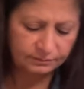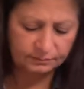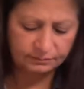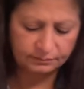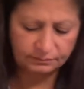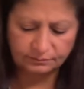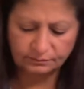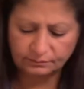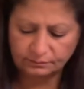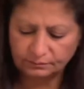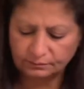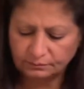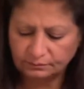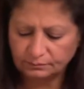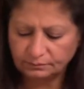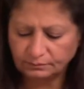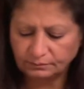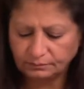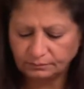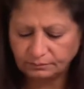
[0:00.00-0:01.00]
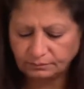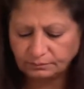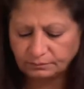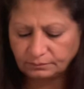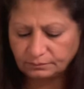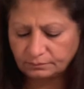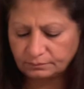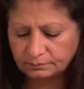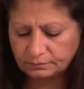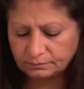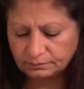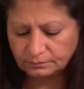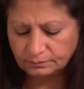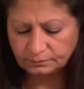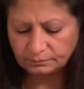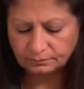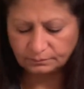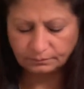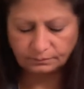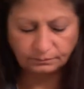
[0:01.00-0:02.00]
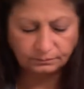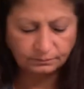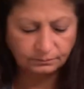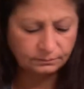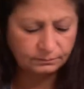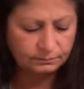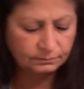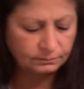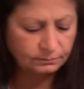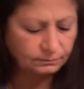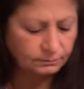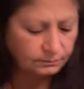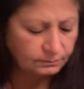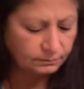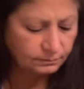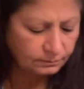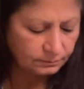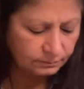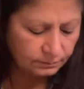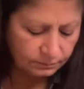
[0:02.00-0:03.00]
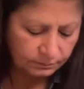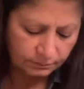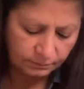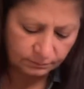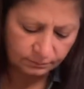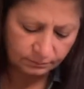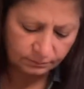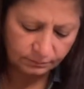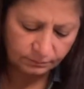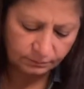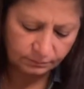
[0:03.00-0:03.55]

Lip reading: (silence)